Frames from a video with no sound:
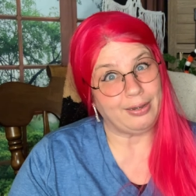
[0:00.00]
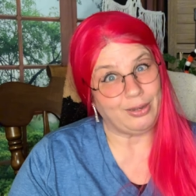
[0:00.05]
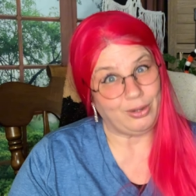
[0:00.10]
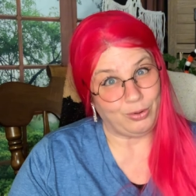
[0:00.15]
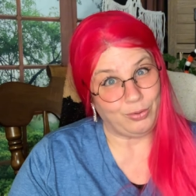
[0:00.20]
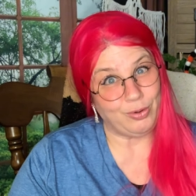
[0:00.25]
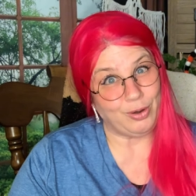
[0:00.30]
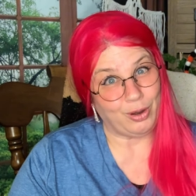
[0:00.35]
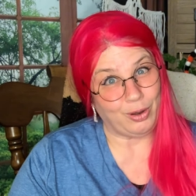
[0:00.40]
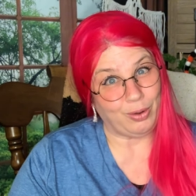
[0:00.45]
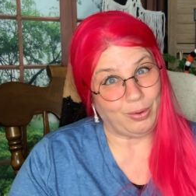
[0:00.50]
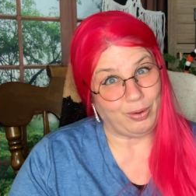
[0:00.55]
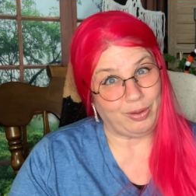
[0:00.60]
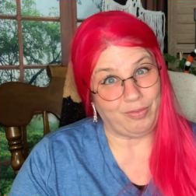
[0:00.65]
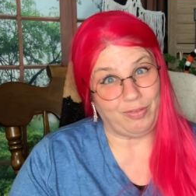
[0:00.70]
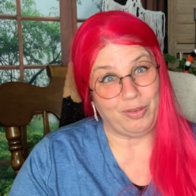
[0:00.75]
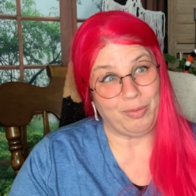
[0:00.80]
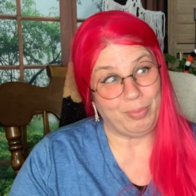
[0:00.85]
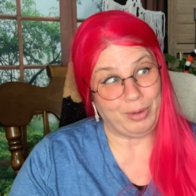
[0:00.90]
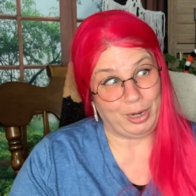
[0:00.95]
You know,
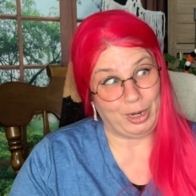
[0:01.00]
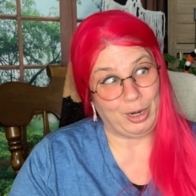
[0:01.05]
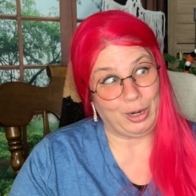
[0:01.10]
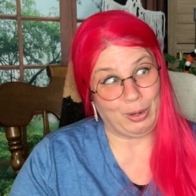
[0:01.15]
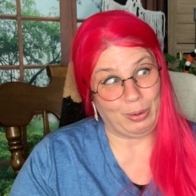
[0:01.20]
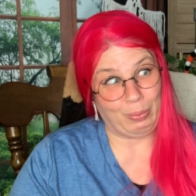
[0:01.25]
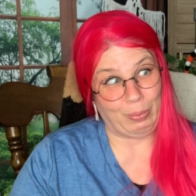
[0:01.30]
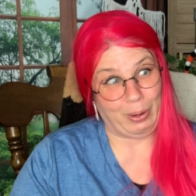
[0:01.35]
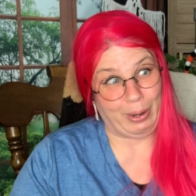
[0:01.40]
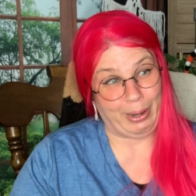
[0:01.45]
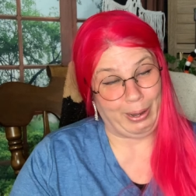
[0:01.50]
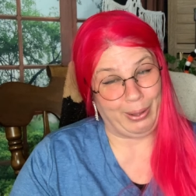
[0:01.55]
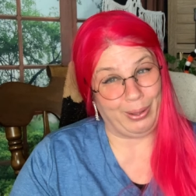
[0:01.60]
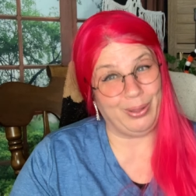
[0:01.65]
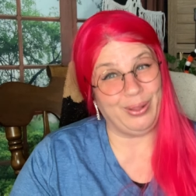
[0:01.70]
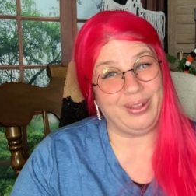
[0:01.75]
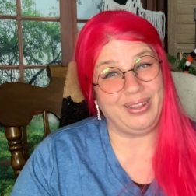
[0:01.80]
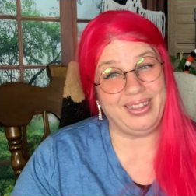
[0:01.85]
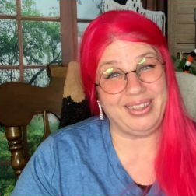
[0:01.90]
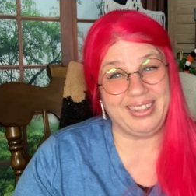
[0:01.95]
if you've been here a while,
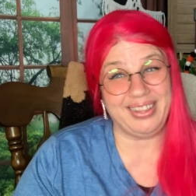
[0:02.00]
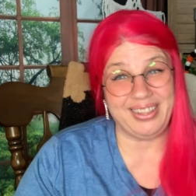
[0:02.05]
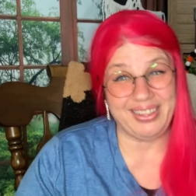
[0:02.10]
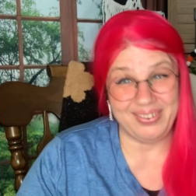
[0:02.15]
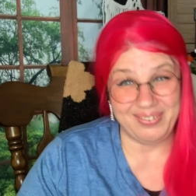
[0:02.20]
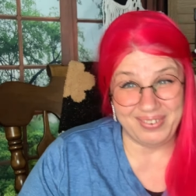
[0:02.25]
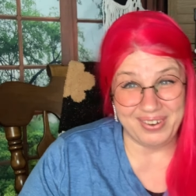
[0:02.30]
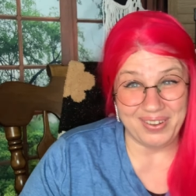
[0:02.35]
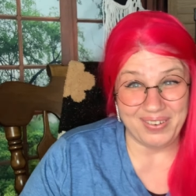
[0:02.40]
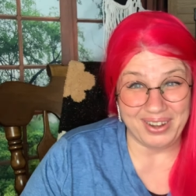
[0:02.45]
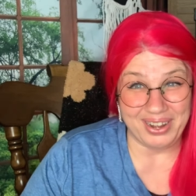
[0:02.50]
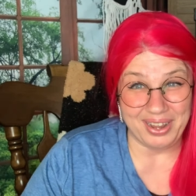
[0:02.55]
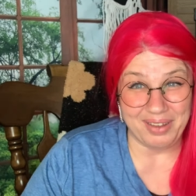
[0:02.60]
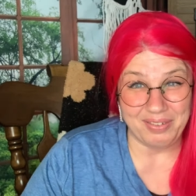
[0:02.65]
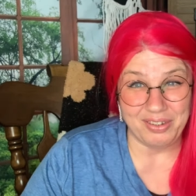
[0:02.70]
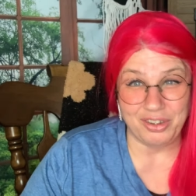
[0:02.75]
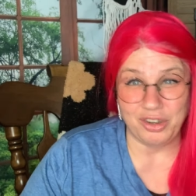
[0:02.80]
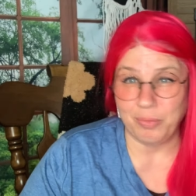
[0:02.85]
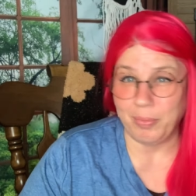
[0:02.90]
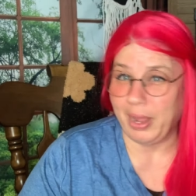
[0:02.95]
you know I
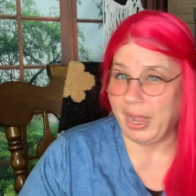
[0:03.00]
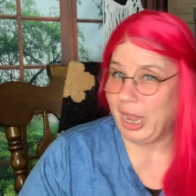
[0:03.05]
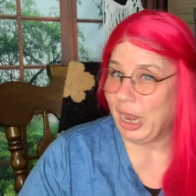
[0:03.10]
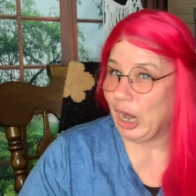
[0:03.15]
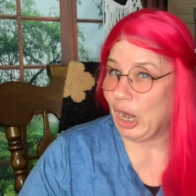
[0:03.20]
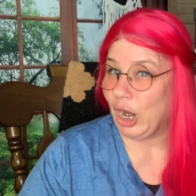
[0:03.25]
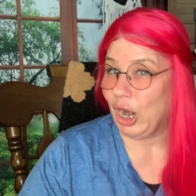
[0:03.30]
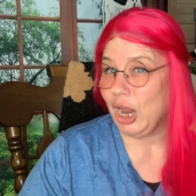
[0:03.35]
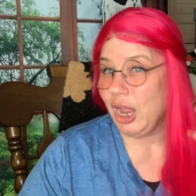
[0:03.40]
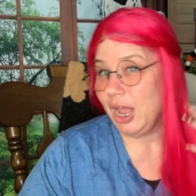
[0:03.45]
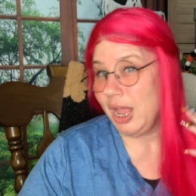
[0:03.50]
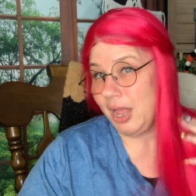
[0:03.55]
love to do my hair.